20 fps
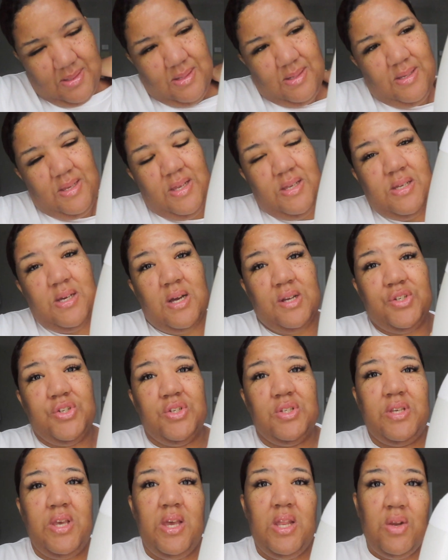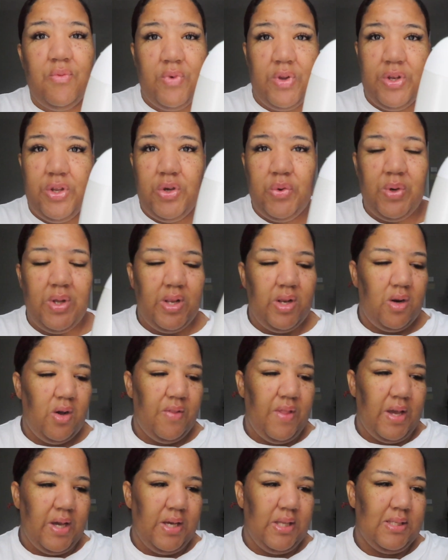detox your skin and renew it and
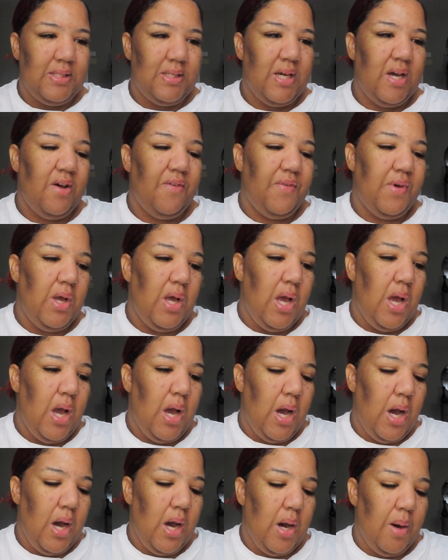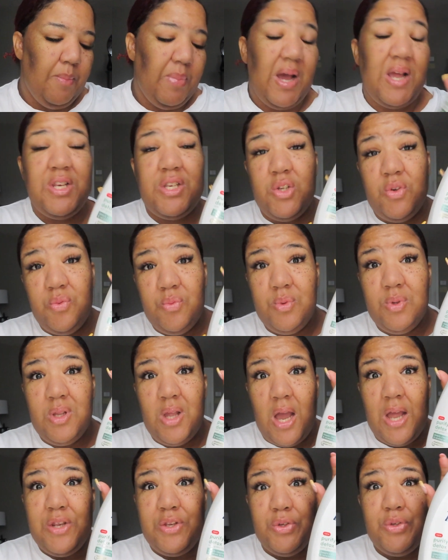all that good stuff. Uh, but I do,
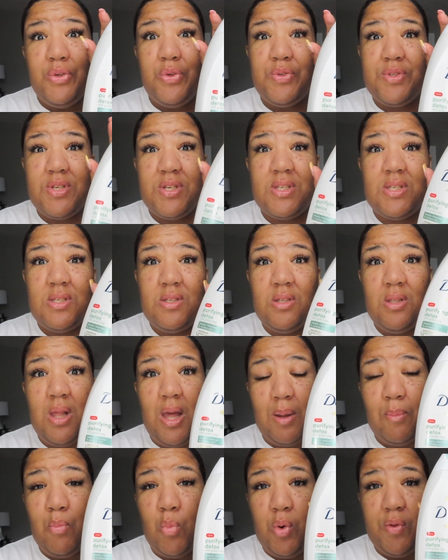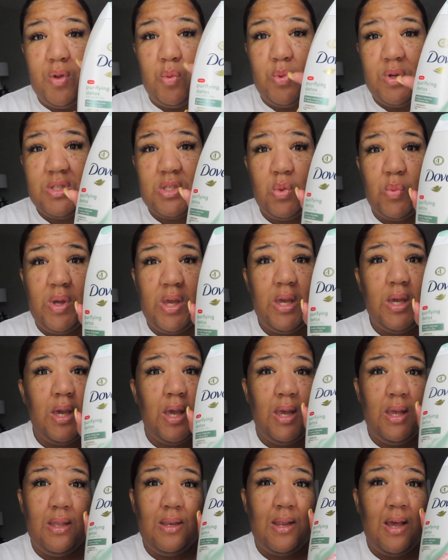I do use this like more than once a week
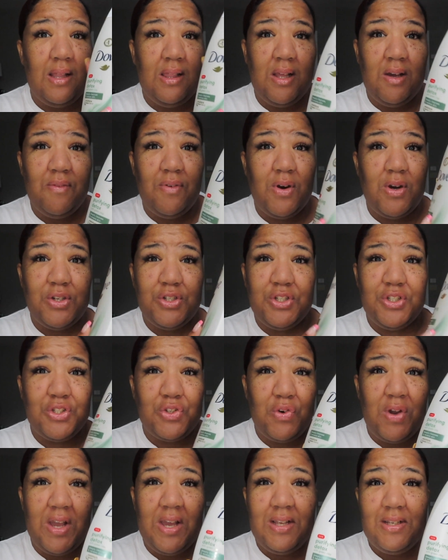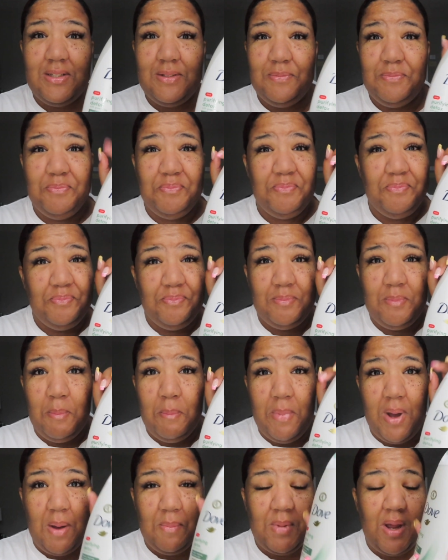and I love her. She's great.
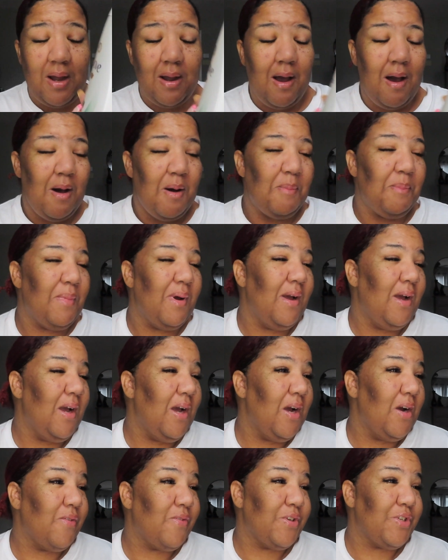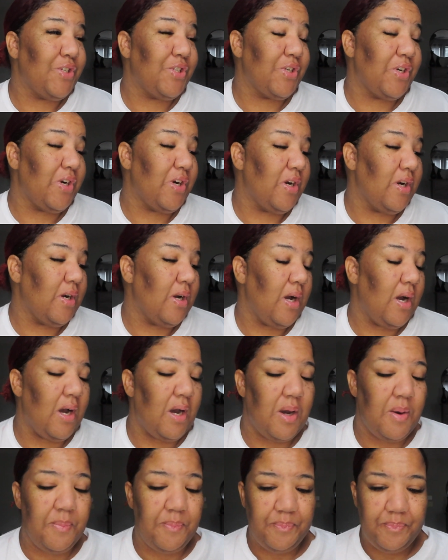Bomb.com for sure.
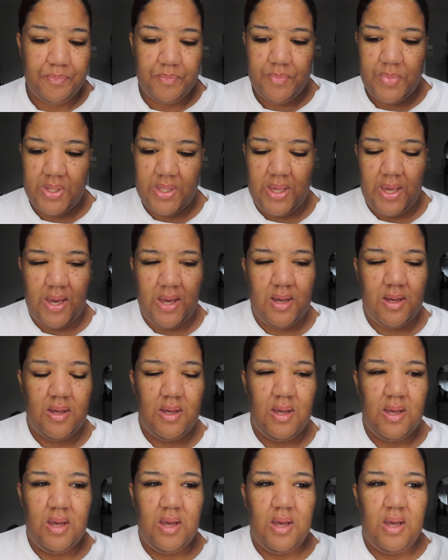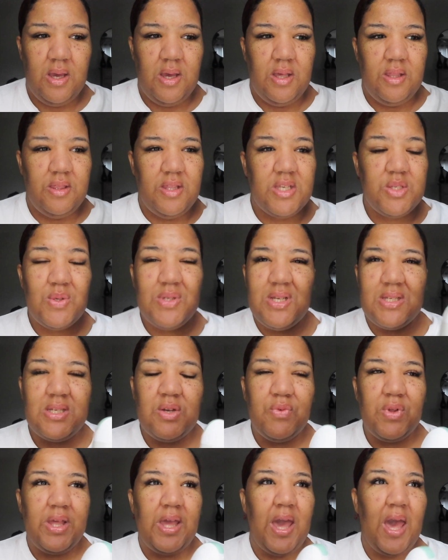Um, but yeah, this one
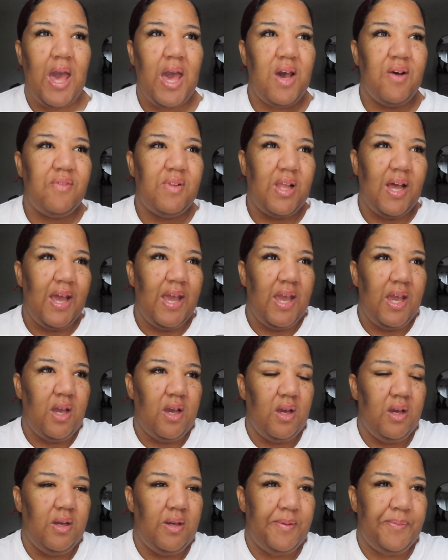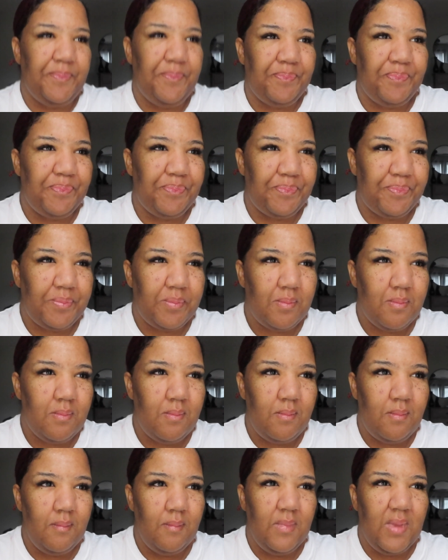doesn't really have like
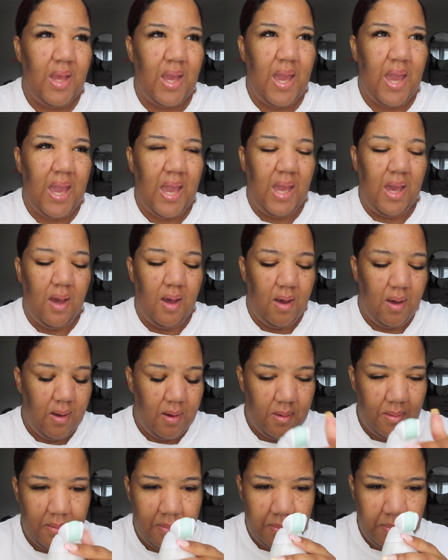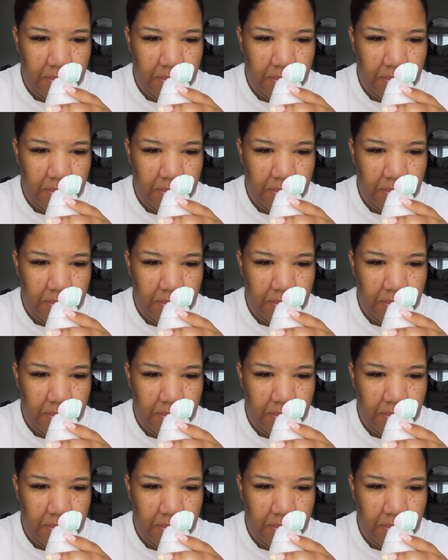a, uh,